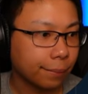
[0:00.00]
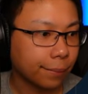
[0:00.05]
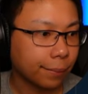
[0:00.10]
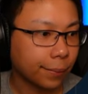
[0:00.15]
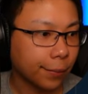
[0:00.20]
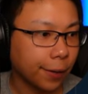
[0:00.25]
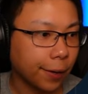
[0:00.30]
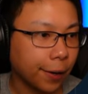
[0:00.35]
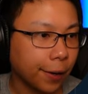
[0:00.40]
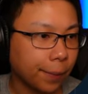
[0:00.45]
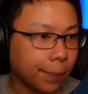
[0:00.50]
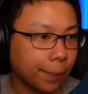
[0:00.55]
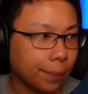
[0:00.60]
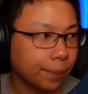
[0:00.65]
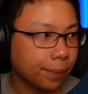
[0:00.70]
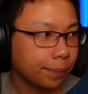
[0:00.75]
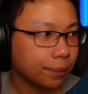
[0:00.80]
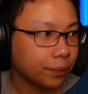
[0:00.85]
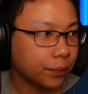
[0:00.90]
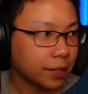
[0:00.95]
Yeah,
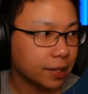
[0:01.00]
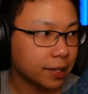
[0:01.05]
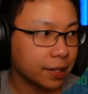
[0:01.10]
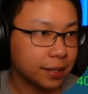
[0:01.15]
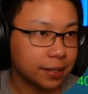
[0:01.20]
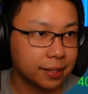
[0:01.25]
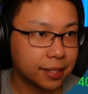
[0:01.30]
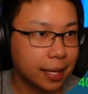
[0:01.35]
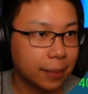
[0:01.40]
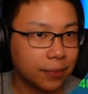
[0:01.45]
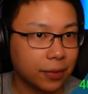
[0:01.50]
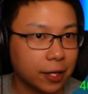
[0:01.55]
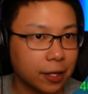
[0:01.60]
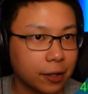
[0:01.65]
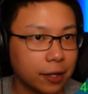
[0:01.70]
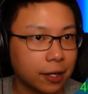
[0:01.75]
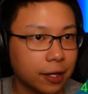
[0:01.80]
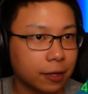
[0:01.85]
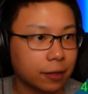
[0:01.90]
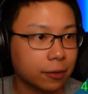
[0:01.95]
uh, same thing
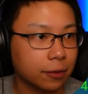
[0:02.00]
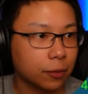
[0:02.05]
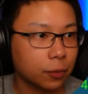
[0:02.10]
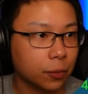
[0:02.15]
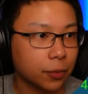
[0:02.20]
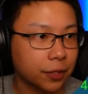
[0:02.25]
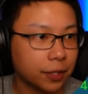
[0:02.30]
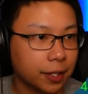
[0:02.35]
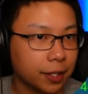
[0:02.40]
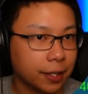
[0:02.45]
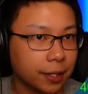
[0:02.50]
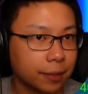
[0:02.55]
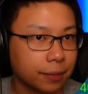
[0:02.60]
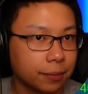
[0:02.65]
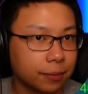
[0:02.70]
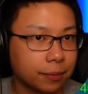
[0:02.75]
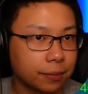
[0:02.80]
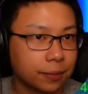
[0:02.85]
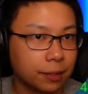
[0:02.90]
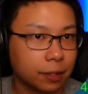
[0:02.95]
here with uh,
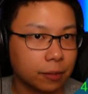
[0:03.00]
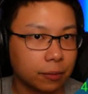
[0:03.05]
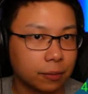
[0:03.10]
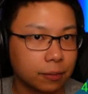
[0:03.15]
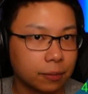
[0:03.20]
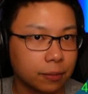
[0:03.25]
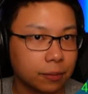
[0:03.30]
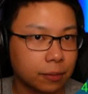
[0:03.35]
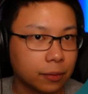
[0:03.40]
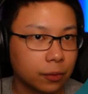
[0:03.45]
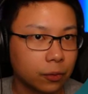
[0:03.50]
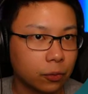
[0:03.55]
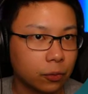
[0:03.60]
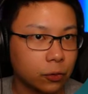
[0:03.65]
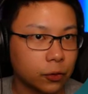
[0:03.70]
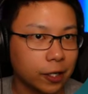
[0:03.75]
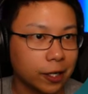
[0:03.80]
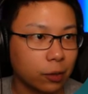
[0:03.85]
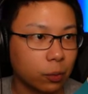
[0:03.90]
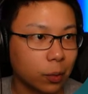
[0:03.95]
you know,
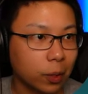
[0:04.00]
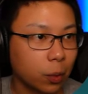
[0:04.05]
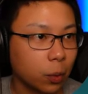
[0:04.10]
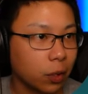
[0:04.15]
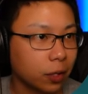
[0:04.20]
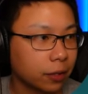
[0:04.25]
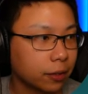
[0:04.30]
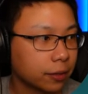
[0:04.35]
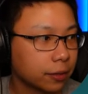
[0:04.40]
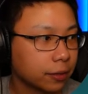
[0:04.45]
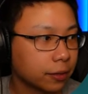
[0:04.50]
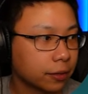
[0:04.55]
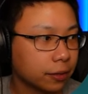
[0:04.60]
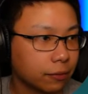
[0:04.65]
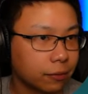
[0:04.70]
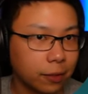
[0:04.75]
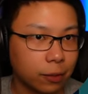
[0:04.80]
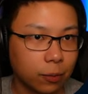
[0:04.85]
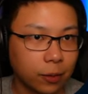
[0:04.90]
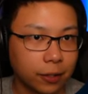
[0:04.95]
trying to rework,
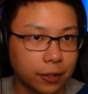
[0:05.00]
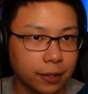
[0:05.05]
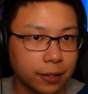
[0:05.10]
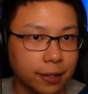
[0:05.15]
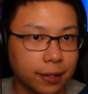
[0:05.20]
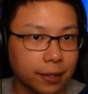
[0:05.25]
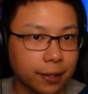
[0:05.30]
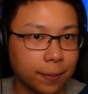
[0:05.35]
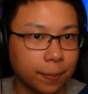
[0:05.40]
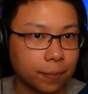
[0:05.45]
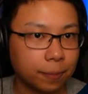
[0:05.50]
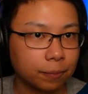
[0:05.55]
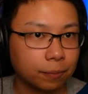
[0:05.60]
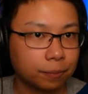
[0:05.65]
rework um,